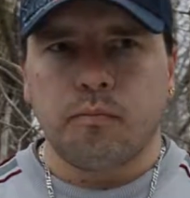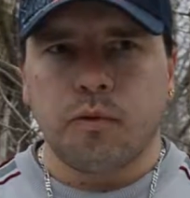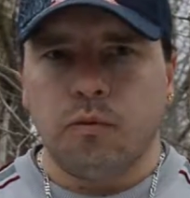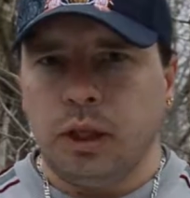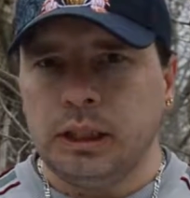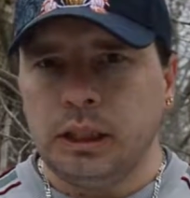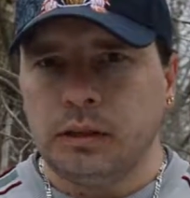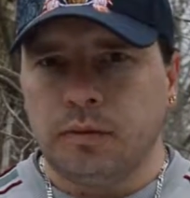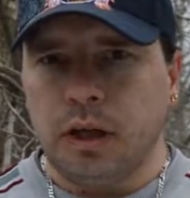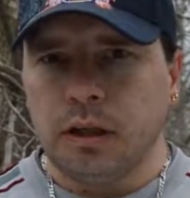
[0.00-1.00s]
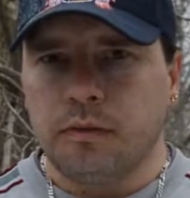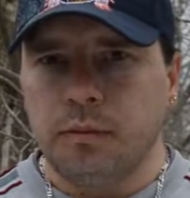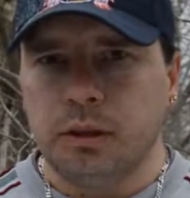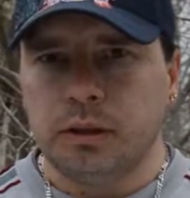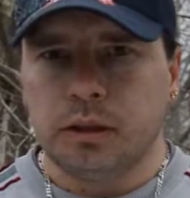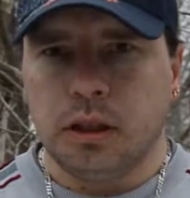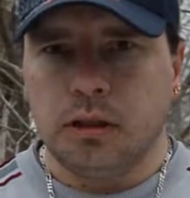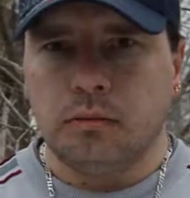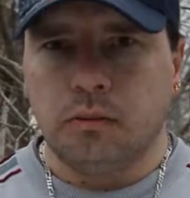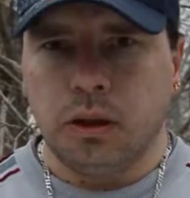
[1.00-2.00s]
When I did this vlog a few minutes
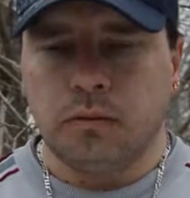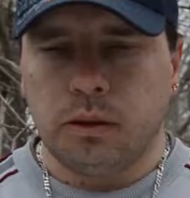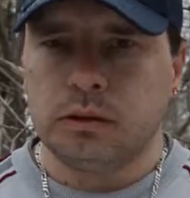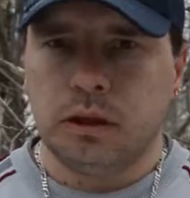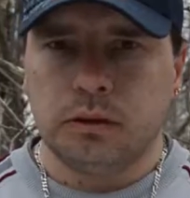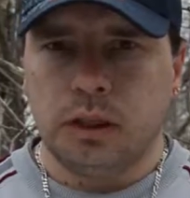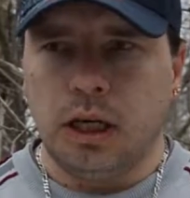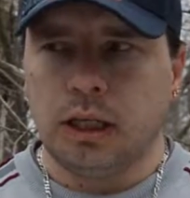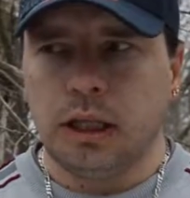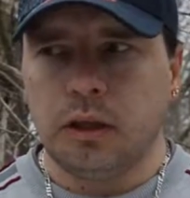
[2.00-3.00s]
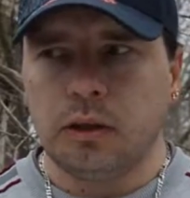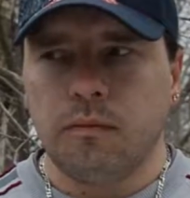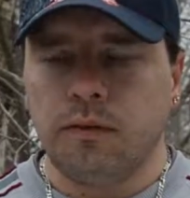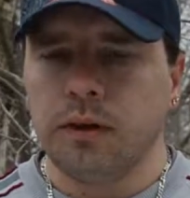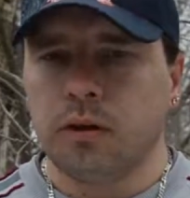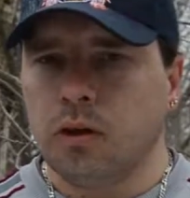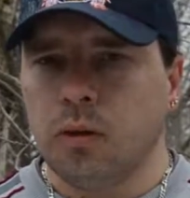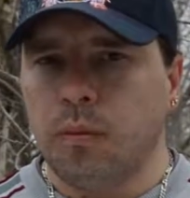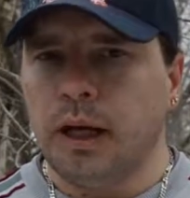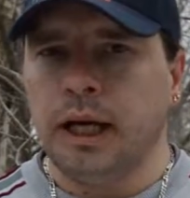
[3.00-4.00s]
ago, when I was, you know, talking, I heard a vehicle go
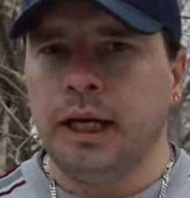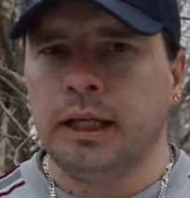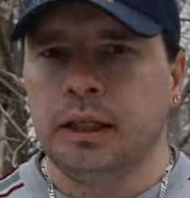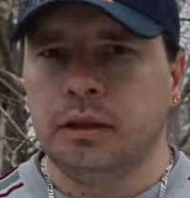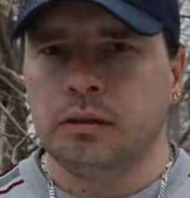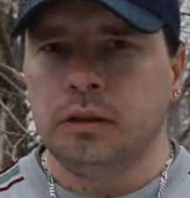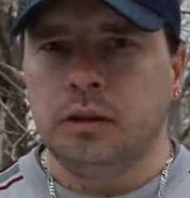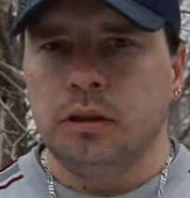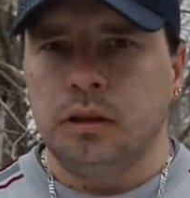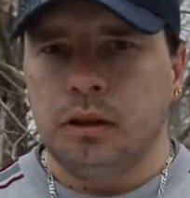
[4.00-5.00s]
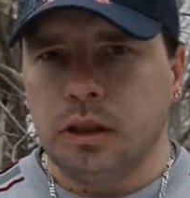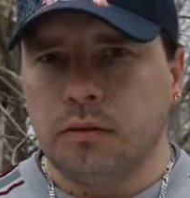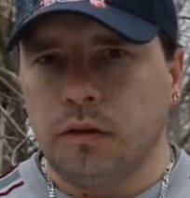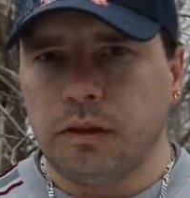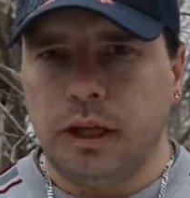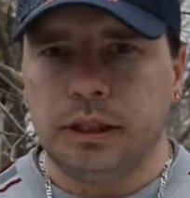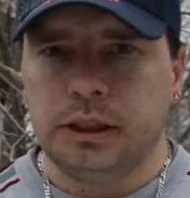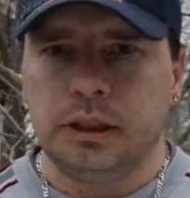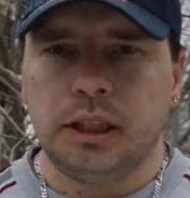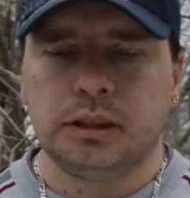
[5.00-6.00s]
by, you know, they're revving their
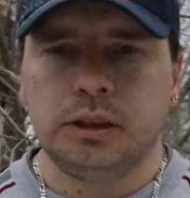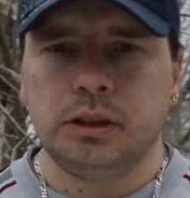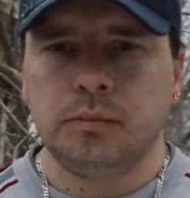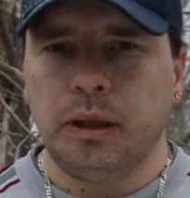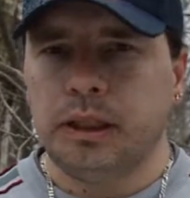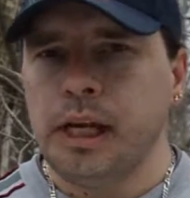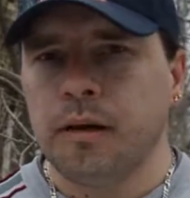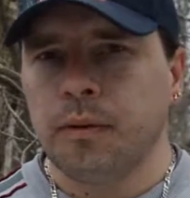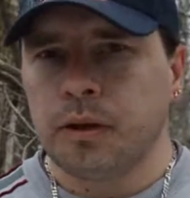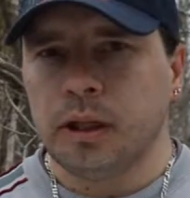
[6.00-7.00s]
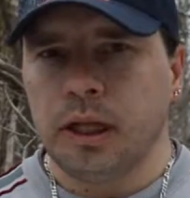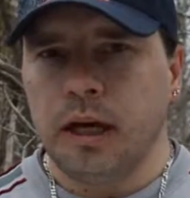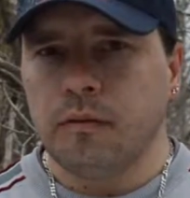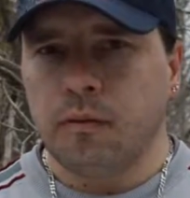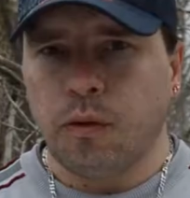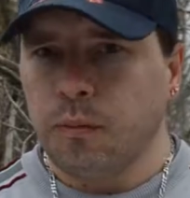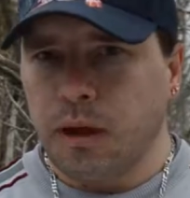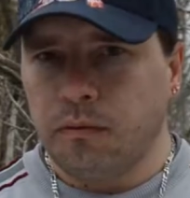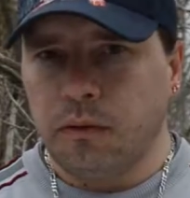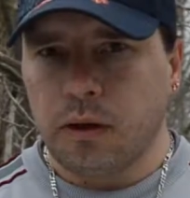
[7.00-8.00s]
engine. That's usually my neighbor. They have a
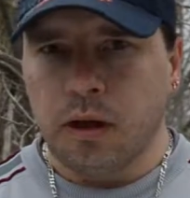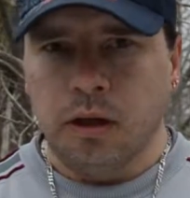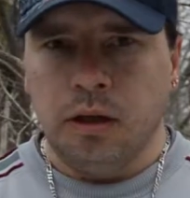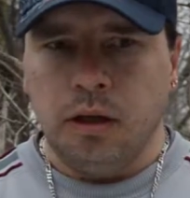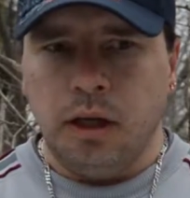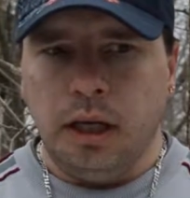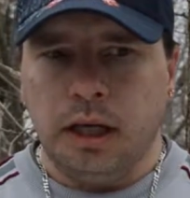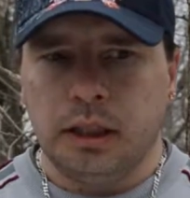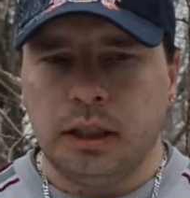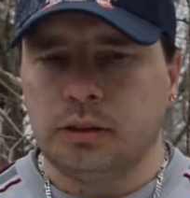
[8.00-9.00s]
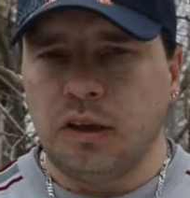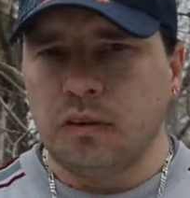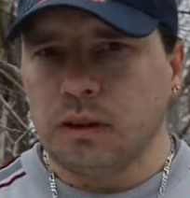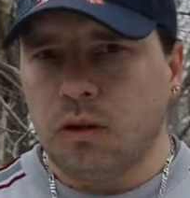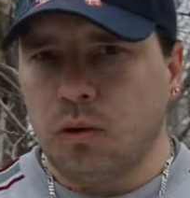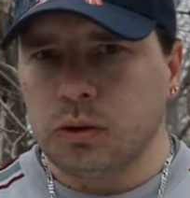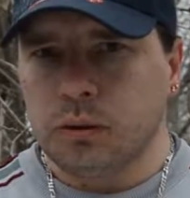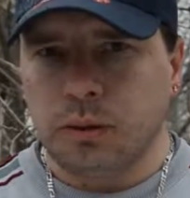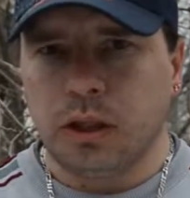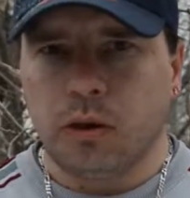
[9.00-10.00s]
4x4, and they drive around the corner
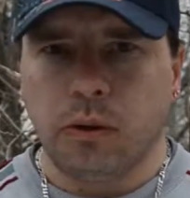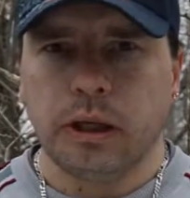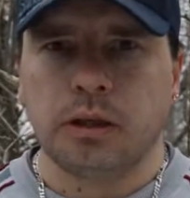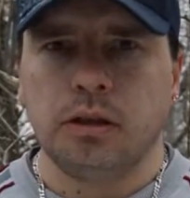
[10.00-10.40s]
pretty quick.